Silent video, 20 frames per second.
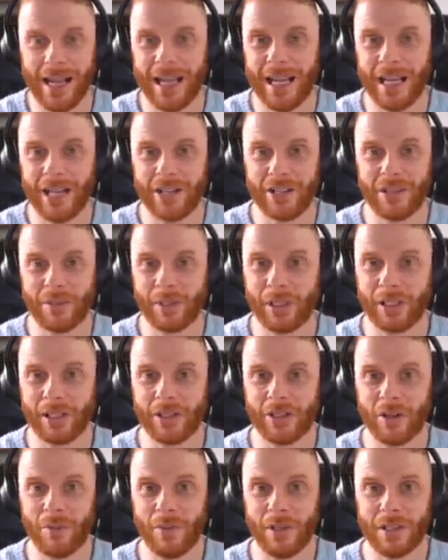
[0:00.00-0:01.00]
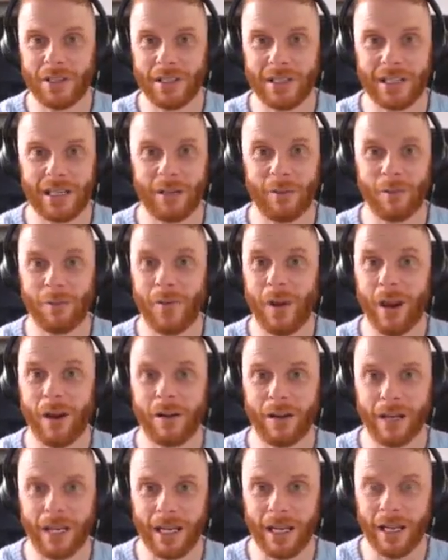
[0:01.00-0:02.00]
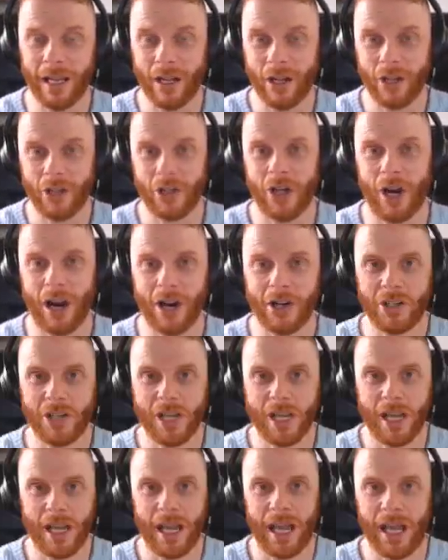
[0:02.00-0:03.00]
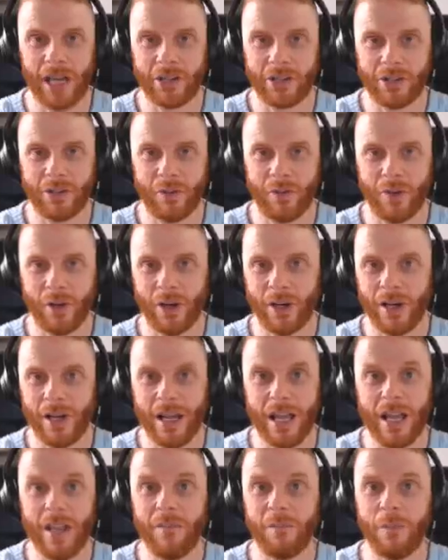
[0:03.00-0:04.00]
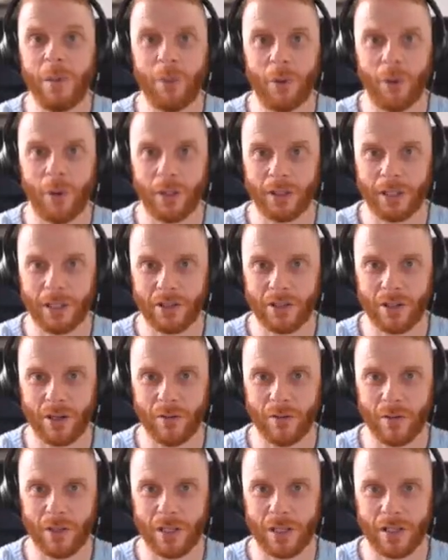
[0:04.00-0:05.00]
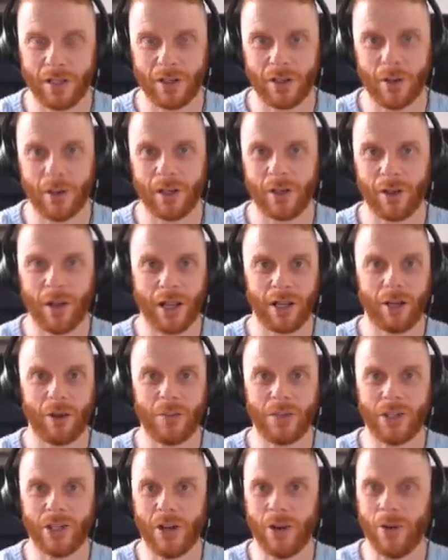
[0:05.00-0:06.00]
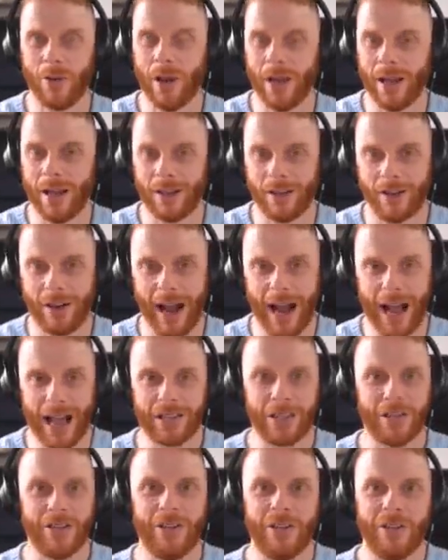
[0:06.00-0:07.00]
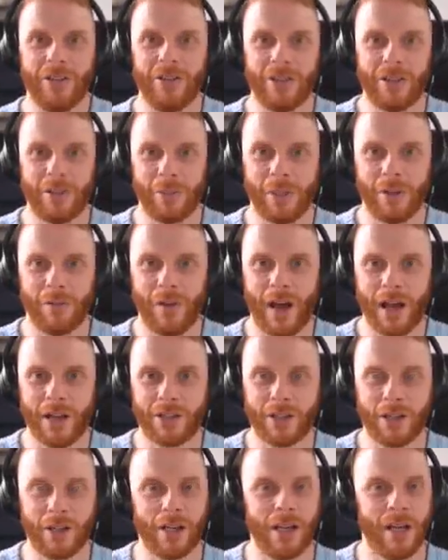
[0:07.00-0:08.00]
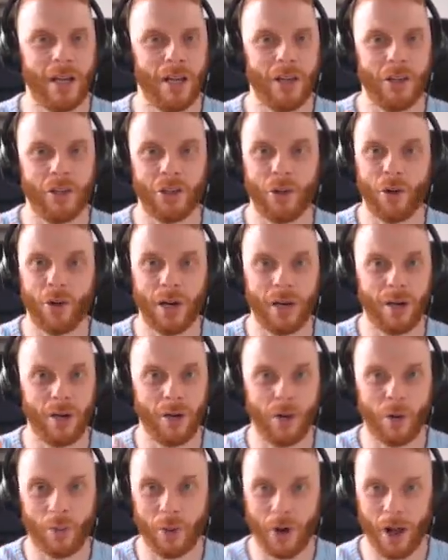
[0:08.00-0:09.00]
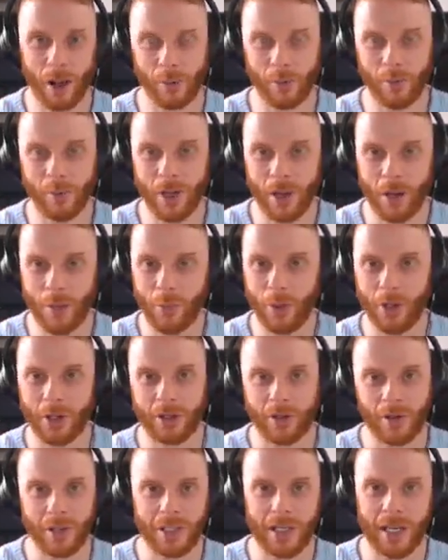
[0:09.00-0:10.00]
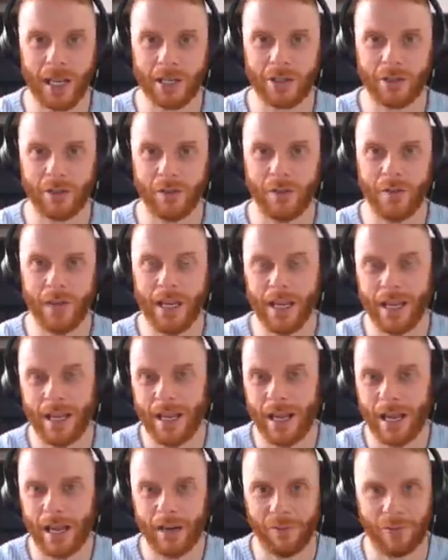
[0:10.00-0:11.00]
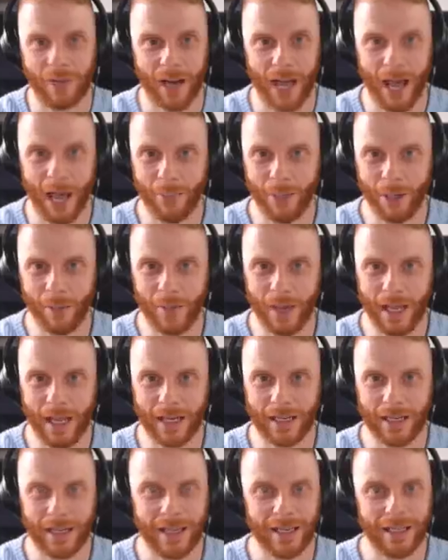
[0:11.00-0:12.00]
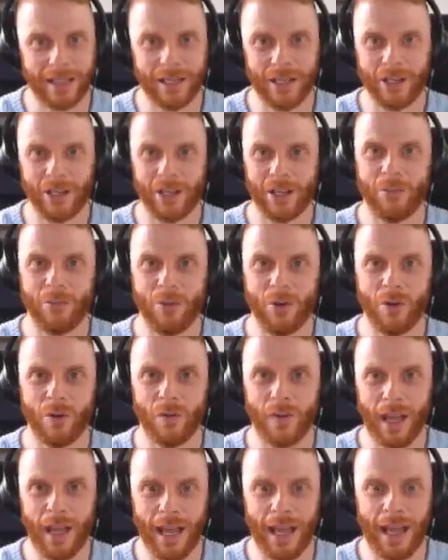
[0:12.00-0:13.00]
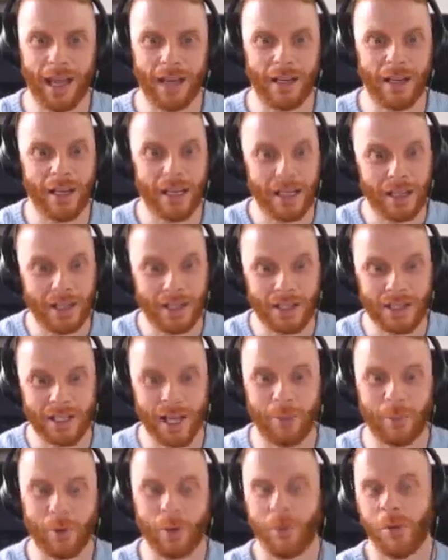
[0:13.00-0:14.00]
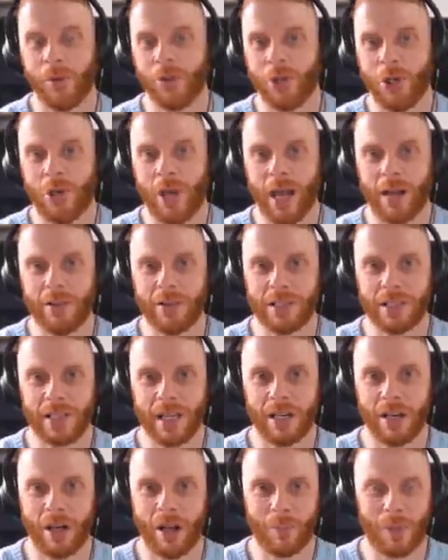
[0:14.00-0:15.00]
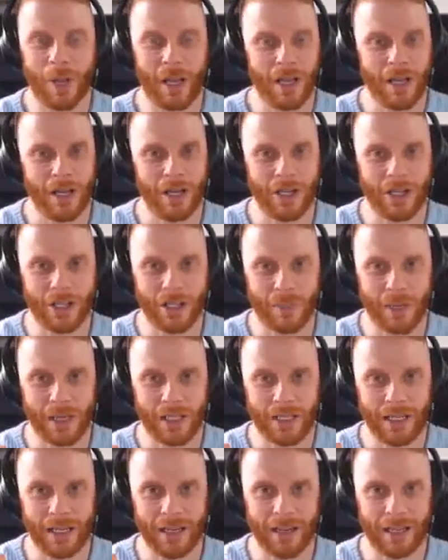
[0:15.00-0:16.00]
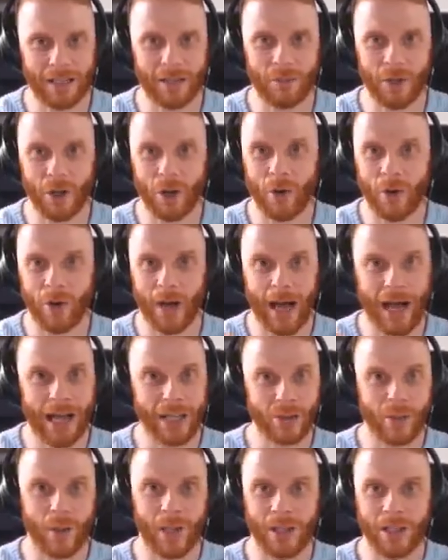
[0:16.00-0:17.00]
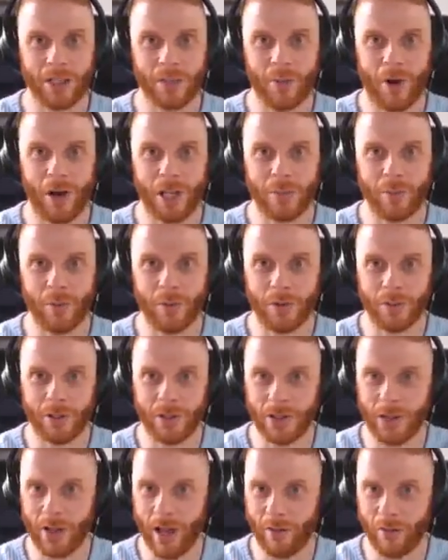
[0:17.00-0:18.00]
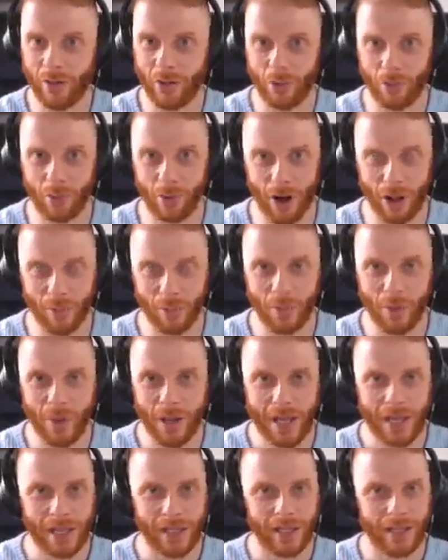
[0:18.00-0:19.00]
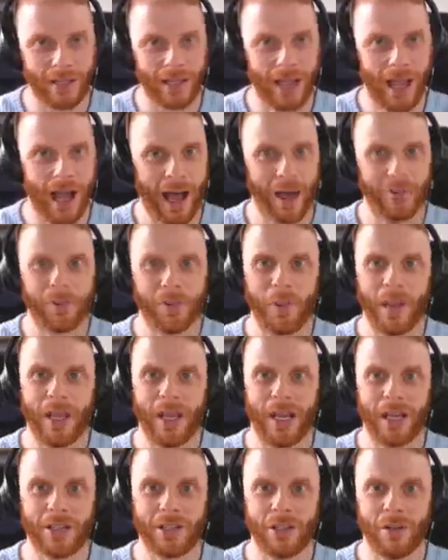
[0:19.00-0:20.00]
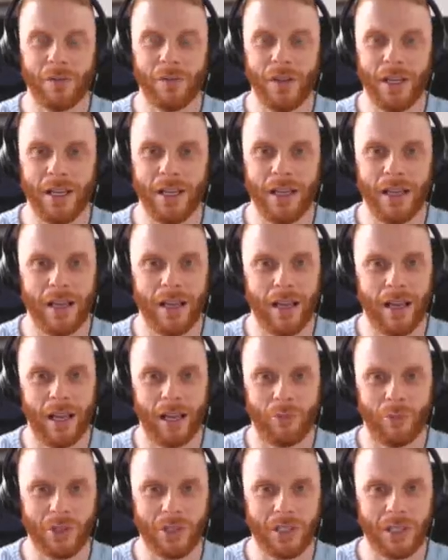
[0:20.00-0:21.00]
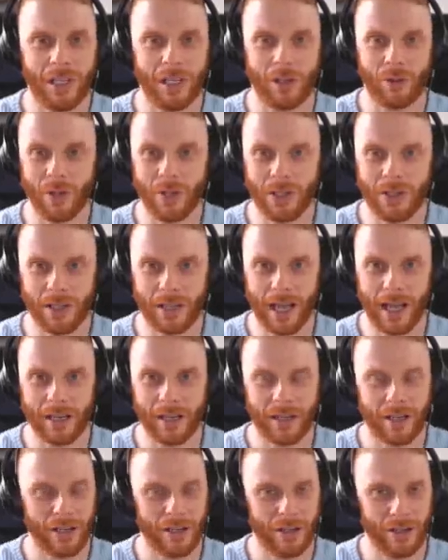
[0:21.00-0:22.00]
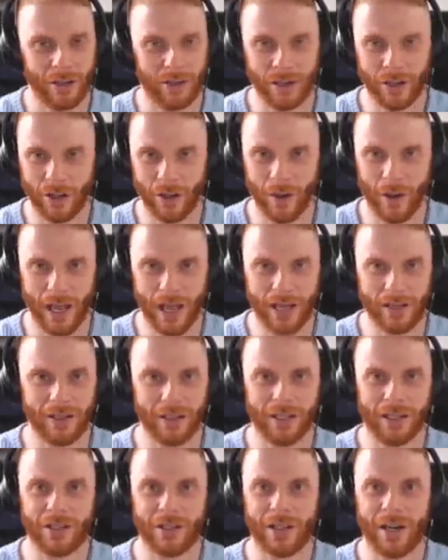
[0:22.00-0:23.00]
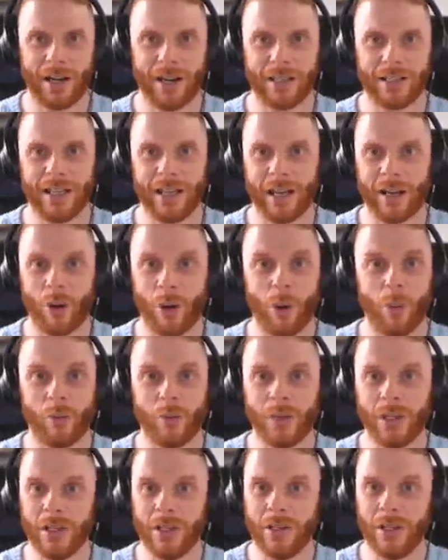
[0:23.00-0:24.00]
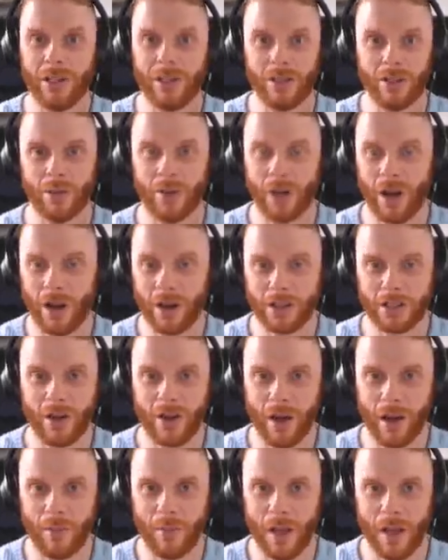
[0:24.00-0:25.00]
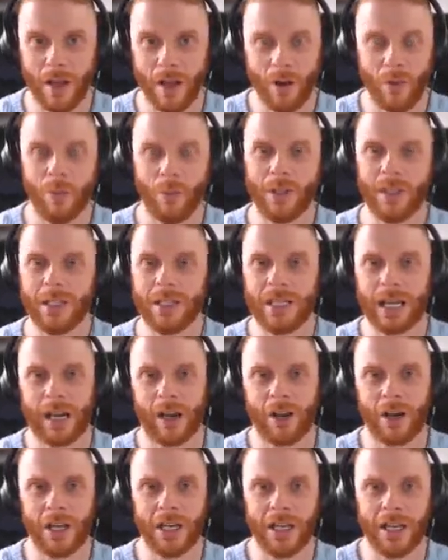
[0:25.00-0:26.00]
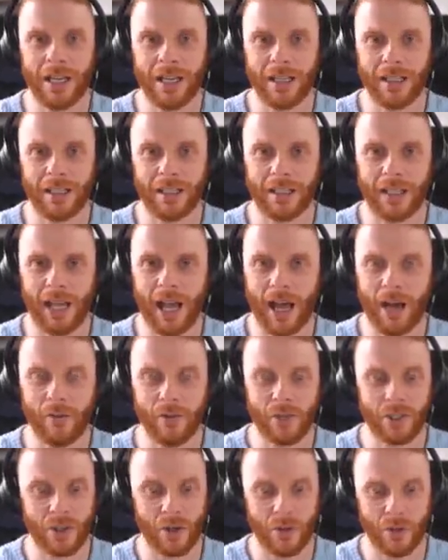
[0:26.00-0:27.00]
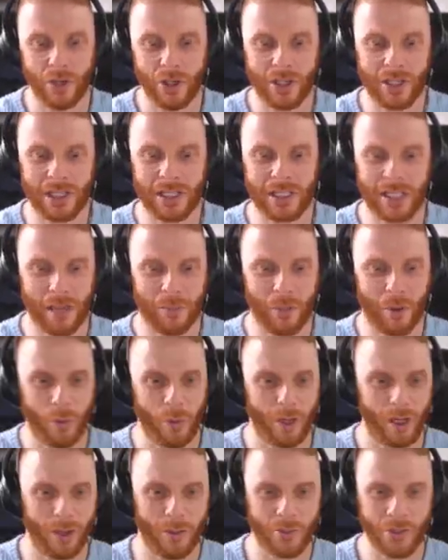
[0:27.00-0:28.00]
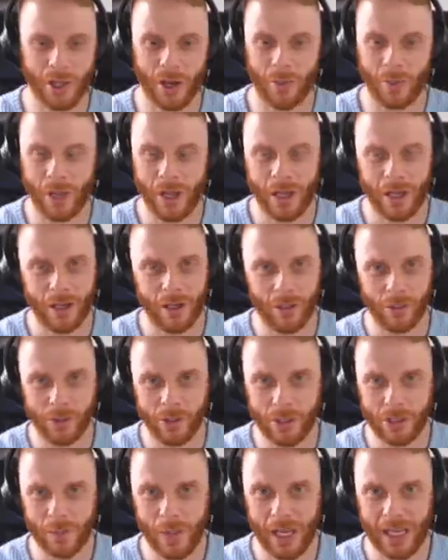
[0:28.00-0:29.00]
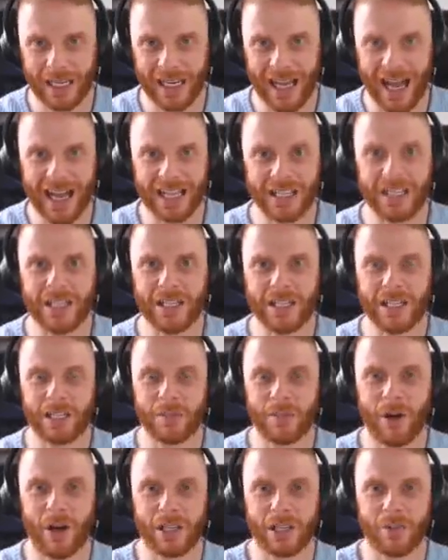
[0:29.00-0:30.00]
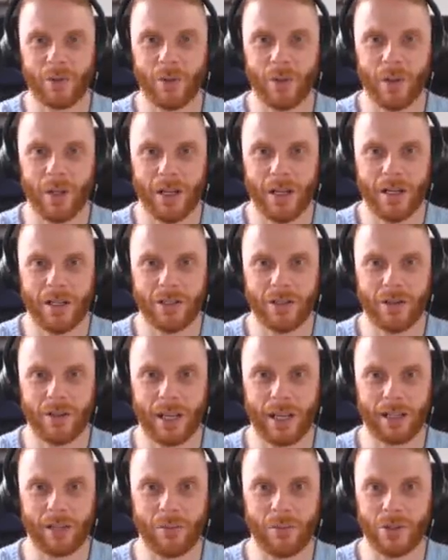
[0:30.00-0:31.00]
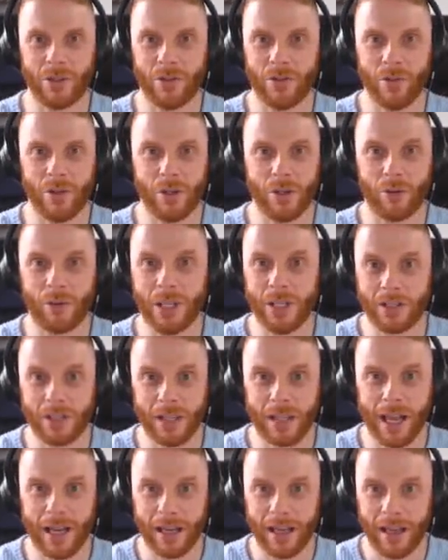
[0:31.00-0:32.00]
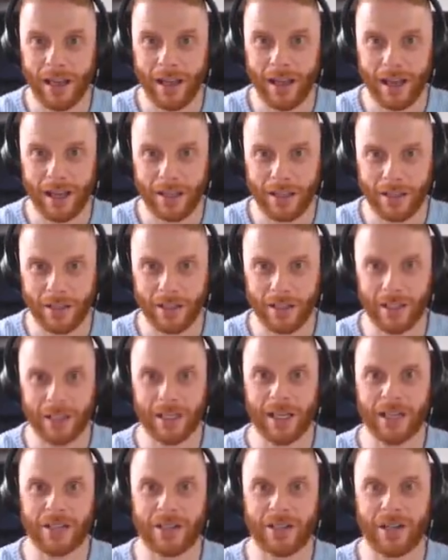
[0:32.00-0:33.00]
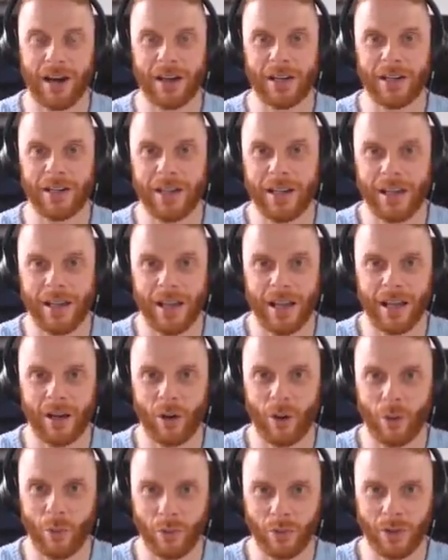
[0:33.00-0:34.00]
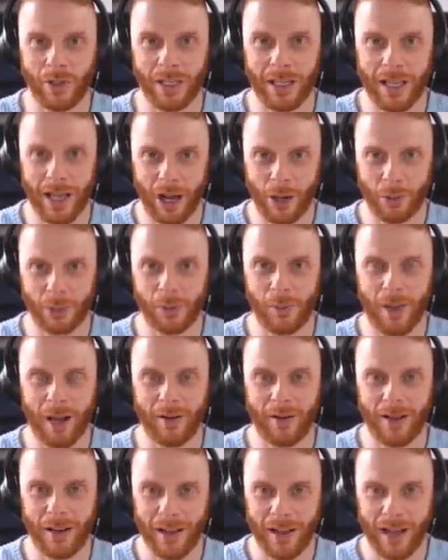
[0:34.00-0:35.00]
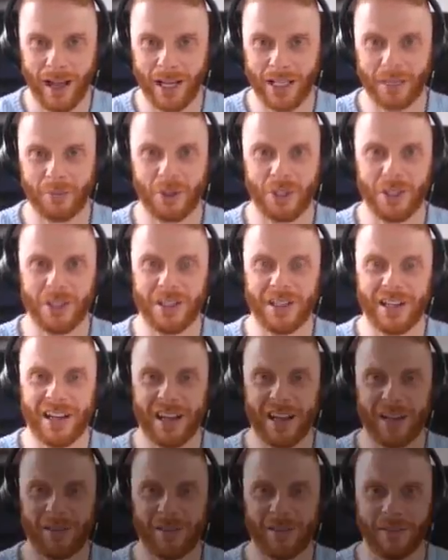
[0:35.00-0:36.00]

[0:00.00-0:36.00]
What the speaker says: It is something that your business can fairly charge extra for if people want that service. So a client comes to you, they're asking you to do something faster, sure, no problem, but there is an extra fee, and if they're happy to pay it, then you can move ahead. This template will show you how to set it up. You just basically let them know as quickly as possible that you have no problem, that they have to pay an extra fee, and once they agree to that, you can go ahead and get started, and hopefully you can do it on time with the deadline that they have. So use this template when it comes up. It will just make it as easy as possible to get them to agree to that, and then you can get started and hopefully help them out as much as you can.